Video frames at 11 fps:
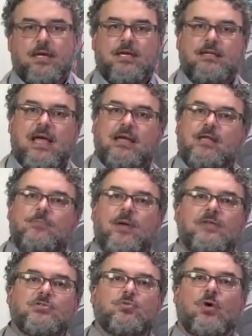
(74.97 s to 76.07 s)
It kind of
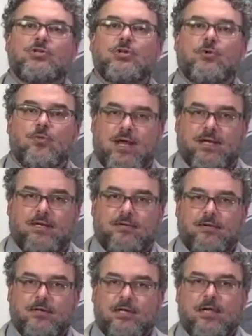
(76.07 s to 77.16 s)
depends what you're running.
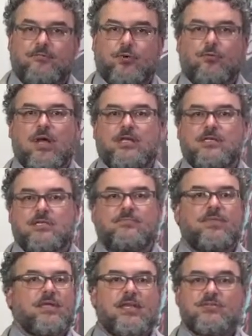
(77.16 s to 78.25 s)
If you're running
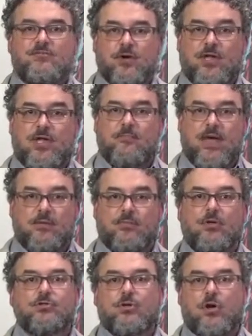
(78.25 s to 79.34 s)
something that's very
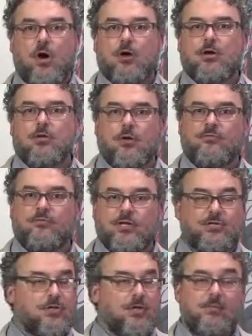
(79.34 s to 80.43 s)
amenable to the auto load
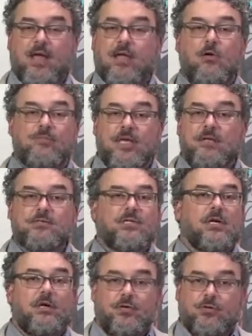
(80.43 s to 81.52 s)
feature, then by all means,
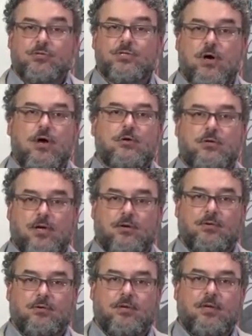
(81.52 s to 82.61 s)
use the auto
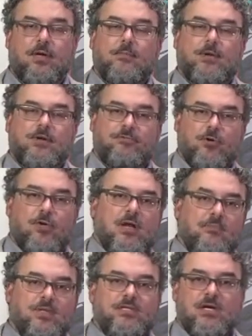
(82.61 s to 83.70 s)
load. But if you're
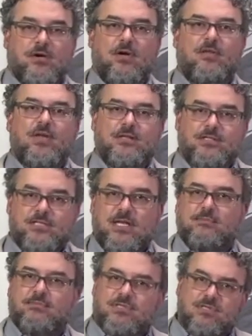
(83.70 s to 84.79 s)
running material that
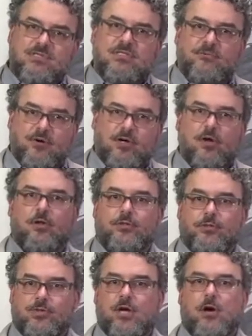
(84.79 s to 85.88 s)
seems difficult
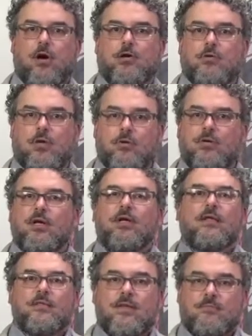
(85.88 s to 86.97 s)
through the auto load,
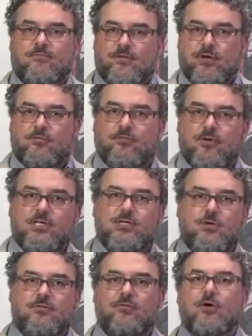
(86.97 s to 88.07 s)
then feel free to
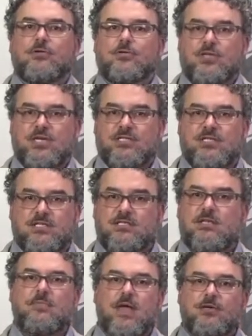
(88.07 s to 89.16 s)
revert to the
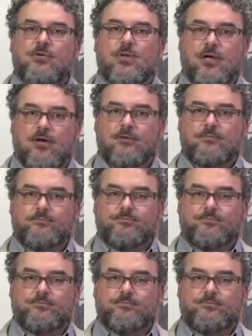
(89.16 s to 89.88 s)
assisted manual load.